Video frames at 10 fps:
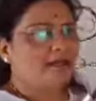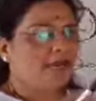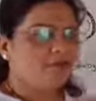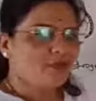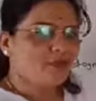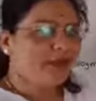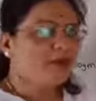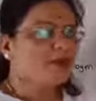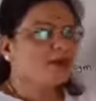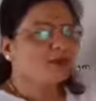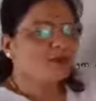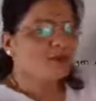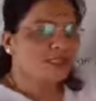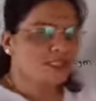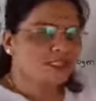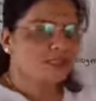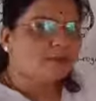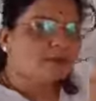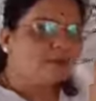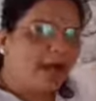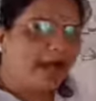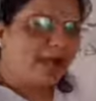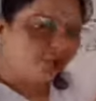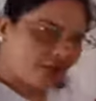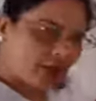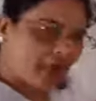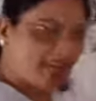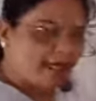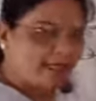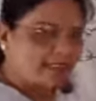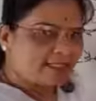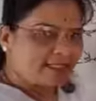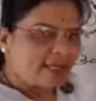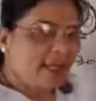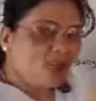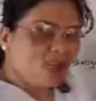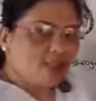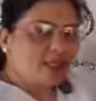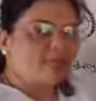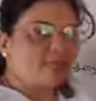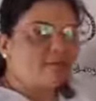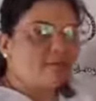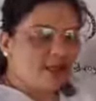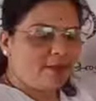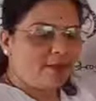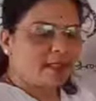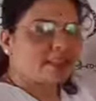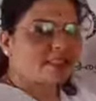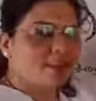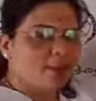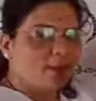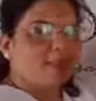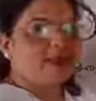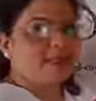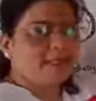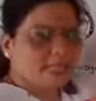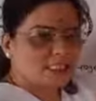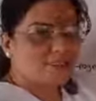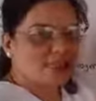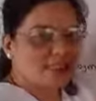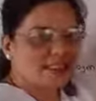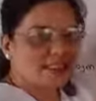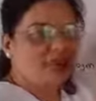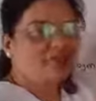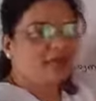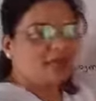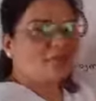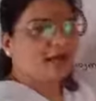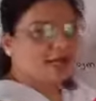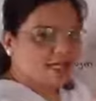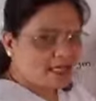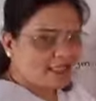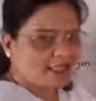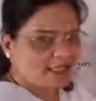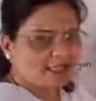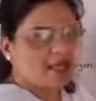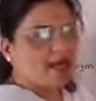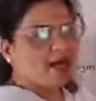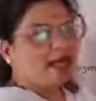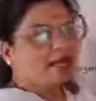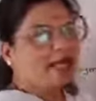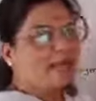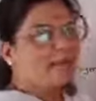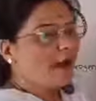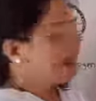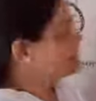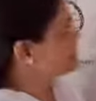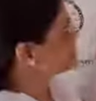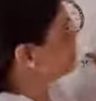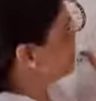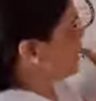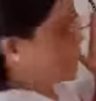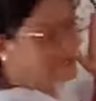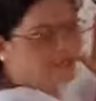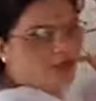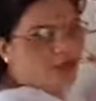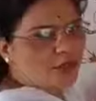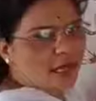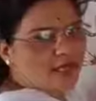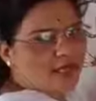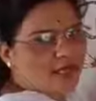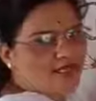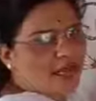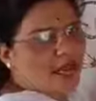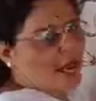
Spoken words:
that female reproductive system's part uterus, in which the baby's development takes place after a pregnancy, that part is called as the uterus,